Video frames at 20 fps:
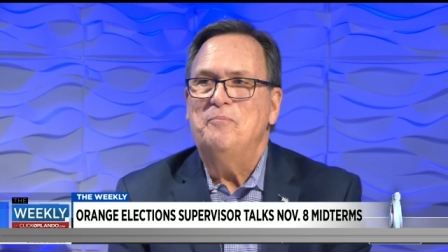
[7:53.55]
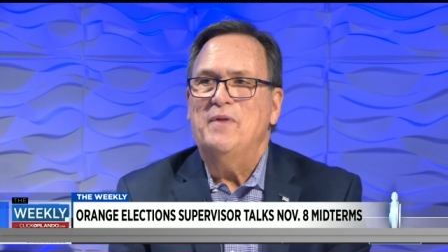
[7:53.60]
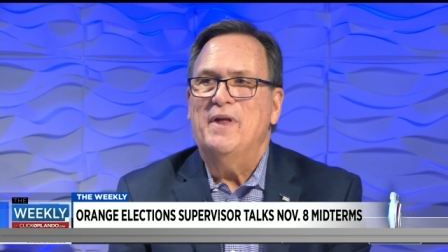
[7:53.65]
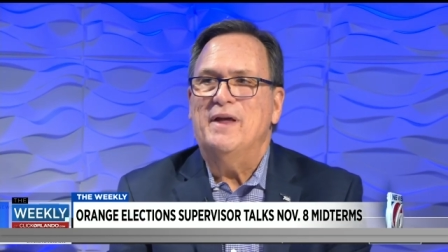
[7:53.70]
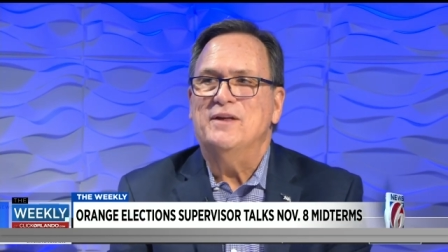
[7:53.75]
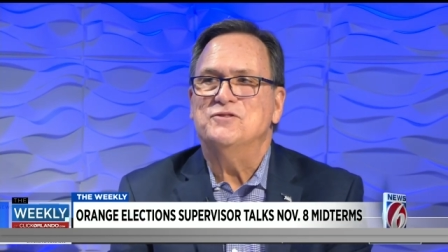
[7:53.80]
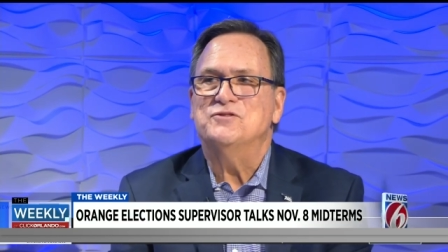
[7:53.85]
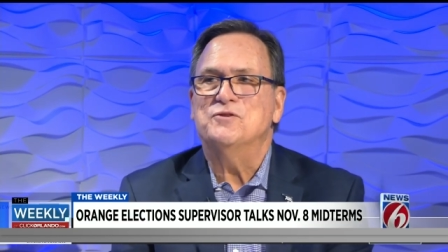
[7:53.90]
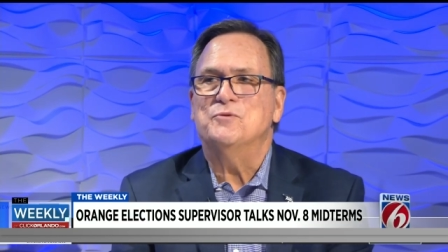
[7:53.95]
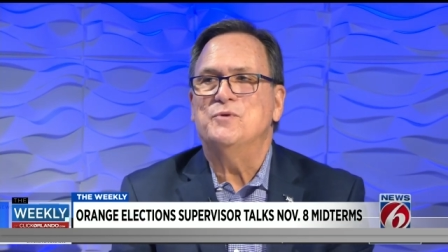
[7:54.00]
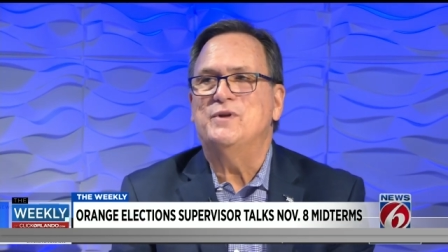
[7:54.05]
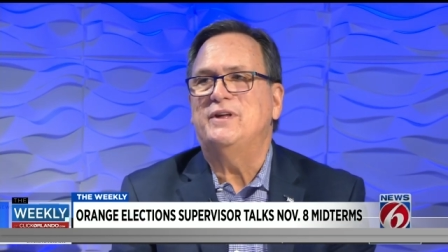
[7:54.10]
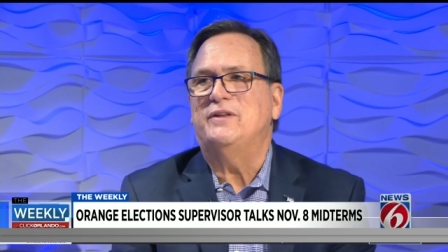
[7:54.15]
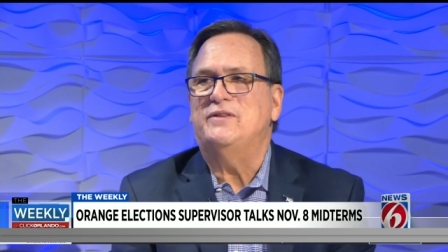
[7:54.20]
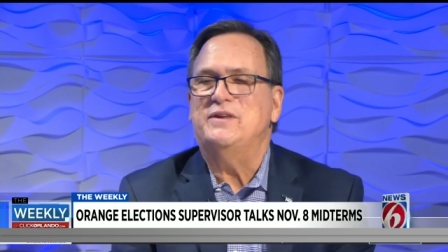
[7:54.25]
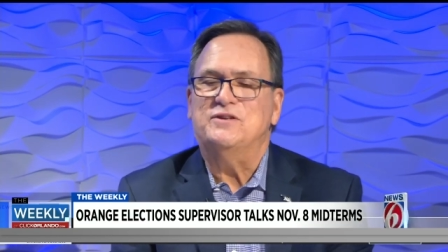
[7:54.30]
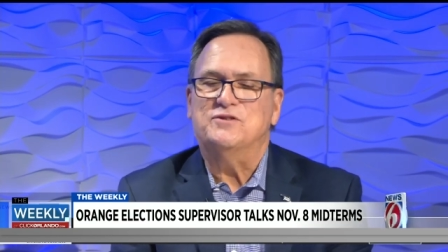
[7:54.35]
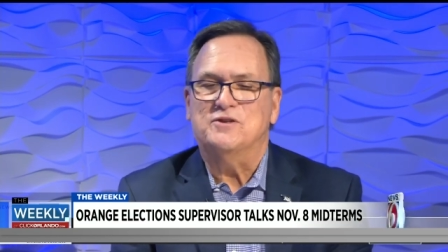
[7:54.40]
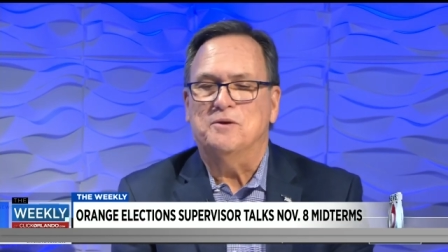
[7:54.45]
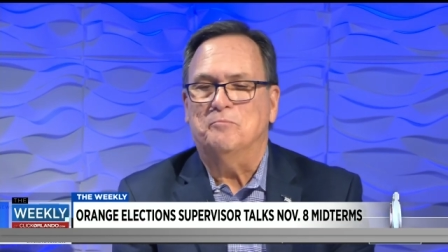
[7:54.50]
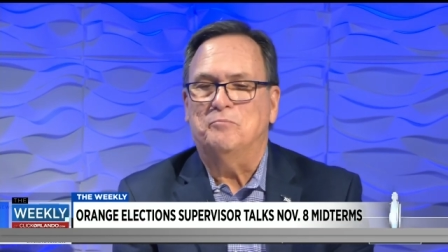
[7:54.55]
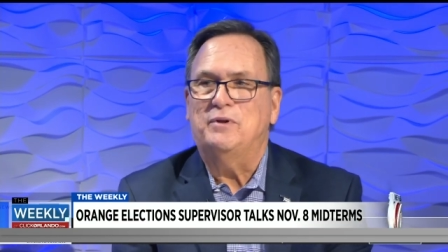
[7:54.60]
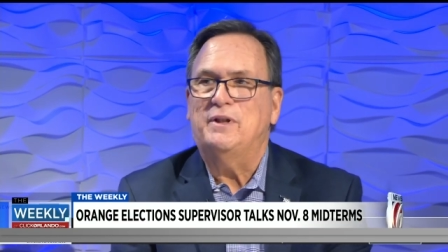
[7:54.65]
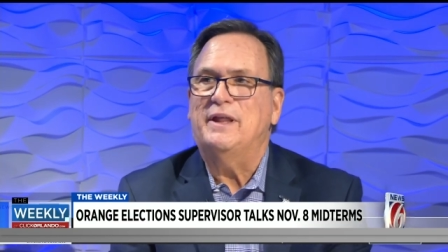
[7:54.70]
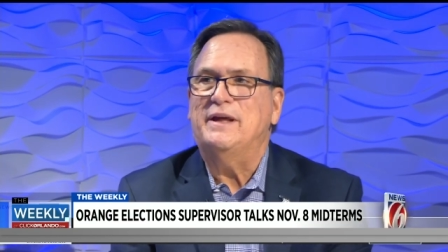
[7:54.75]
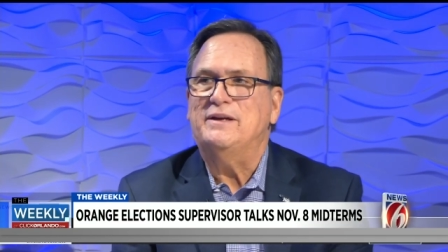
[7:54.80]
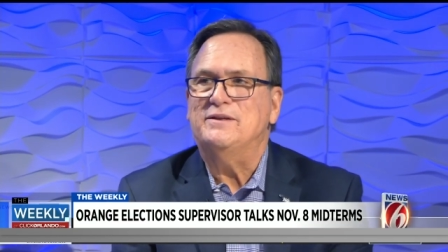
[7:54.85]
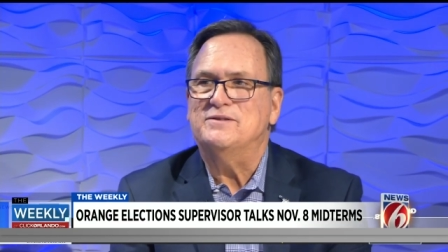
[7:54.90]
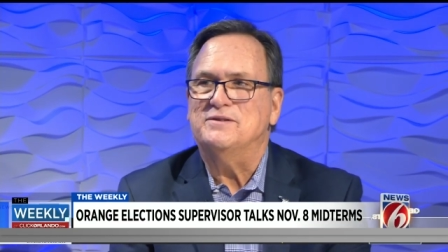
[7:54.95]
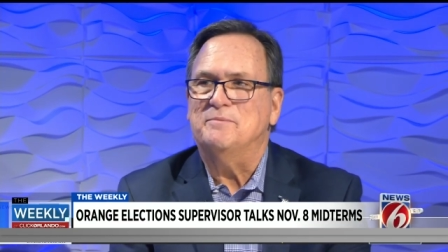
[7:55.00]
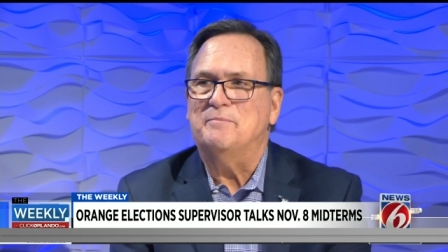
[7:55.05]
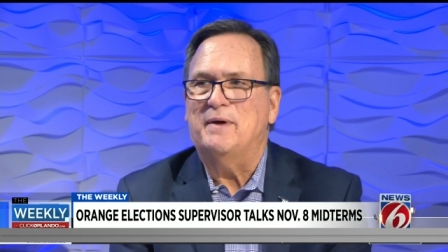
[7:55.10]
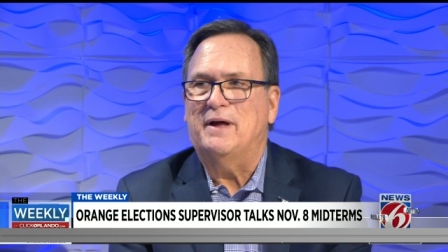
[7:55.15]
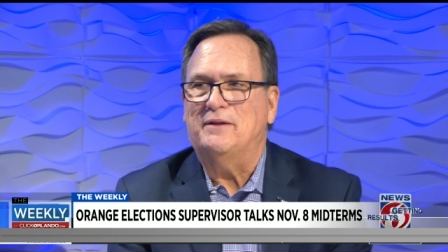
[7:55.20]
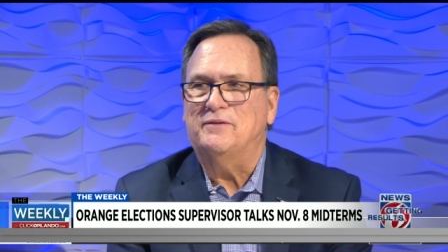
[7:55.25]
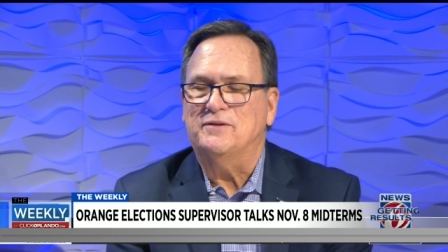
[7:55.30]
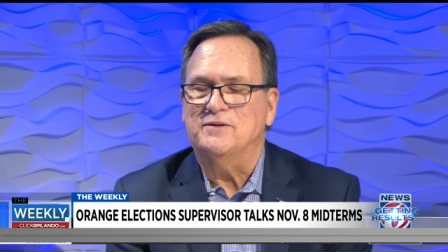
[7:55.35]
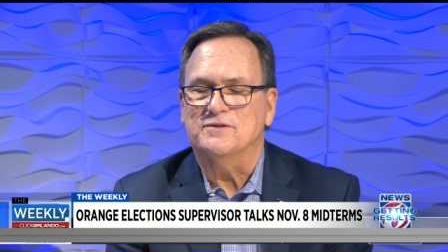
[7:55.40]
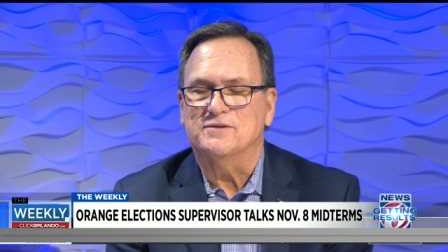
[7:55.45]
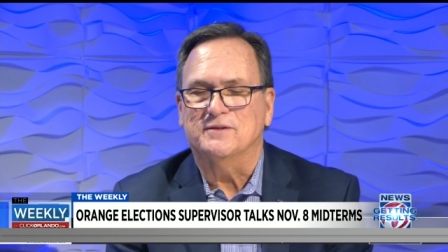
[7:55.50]
And so we get these complaints
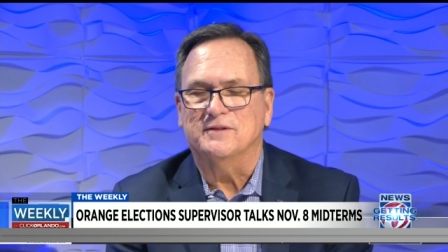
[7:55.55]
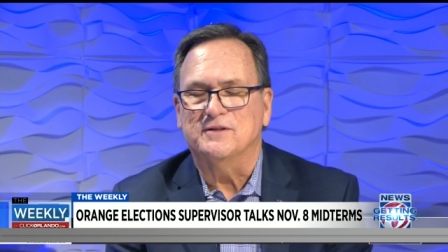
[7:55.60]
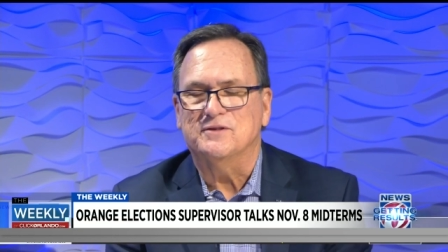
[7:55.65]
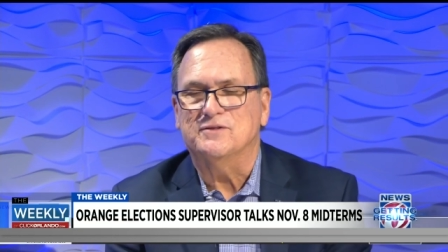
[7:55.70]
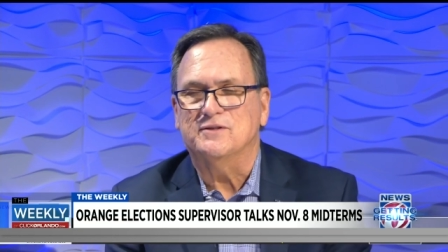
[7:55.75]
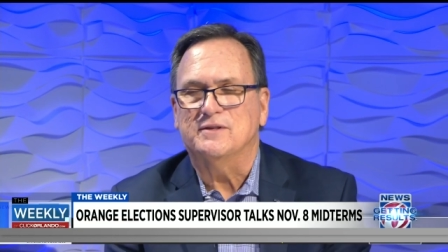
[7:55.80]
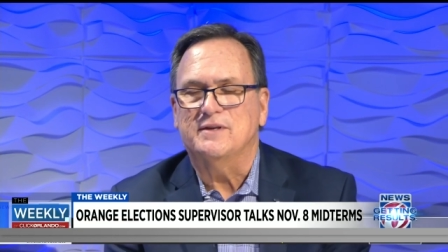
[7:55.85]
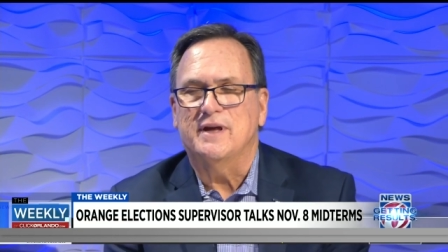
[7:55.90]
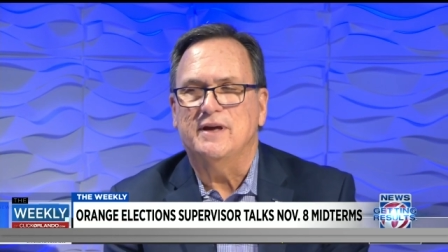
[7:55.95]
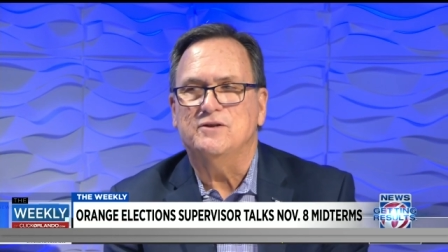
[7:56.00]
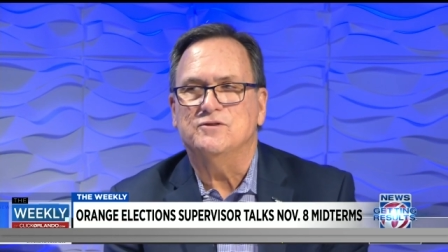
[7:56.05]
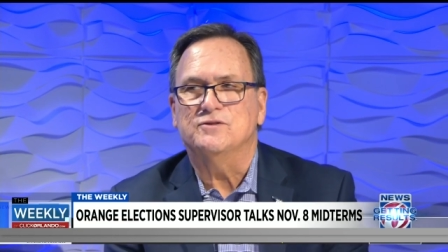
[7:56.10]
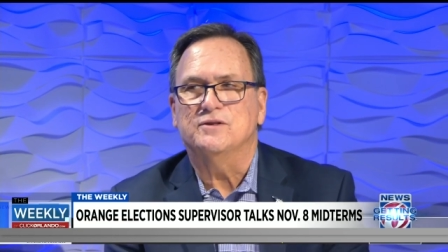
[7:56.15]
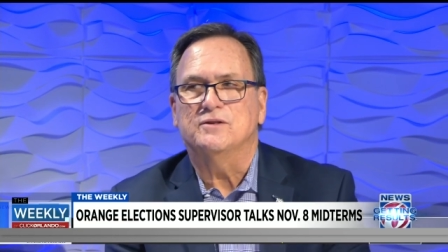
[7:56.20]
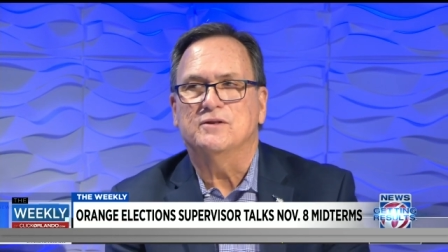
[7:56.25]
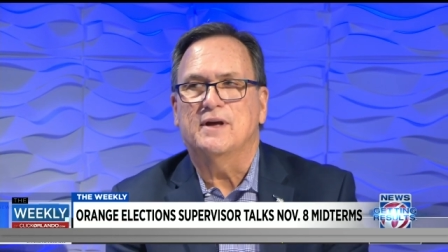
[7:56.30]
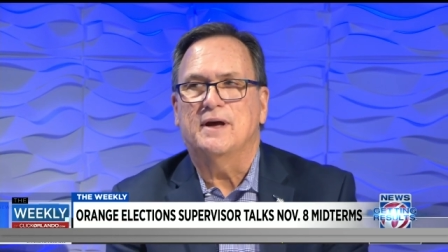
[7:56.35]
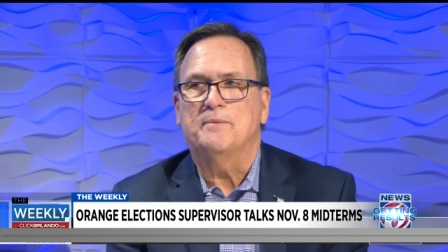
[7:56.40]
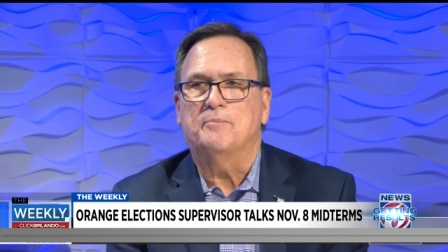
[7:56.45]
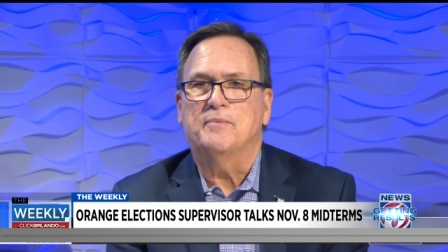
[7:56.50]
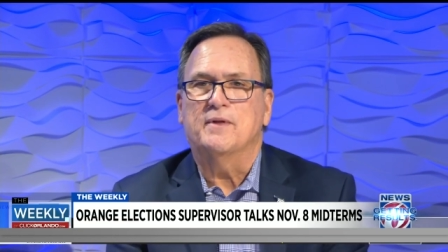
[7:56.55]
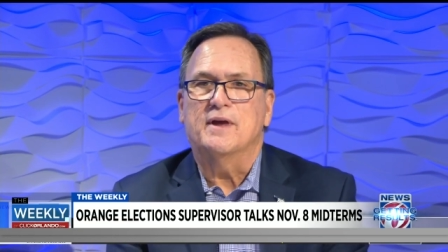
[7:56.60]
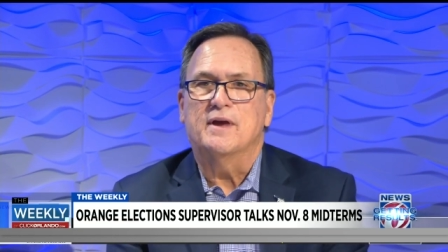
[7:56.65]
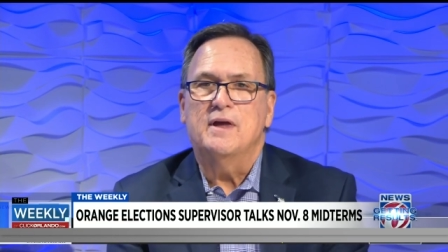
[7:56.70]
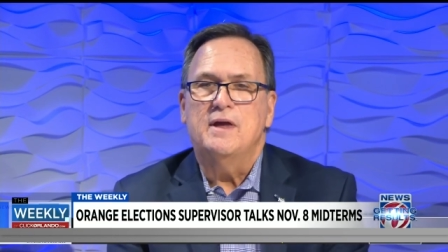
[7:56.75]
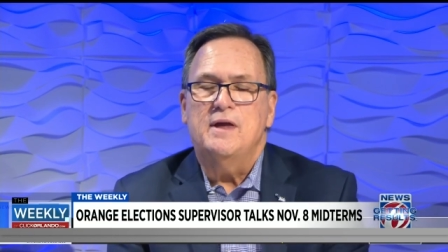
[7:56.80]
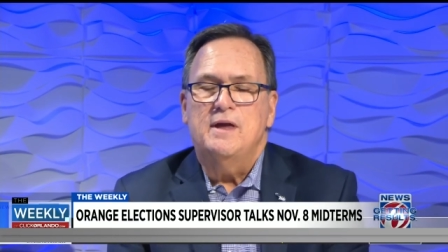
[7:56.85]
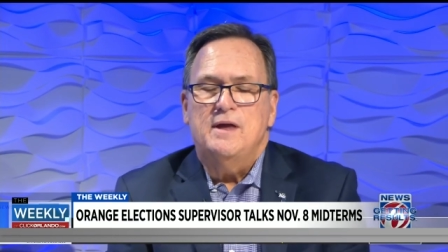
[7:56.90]
about the mm-hmm. solicitation type thing.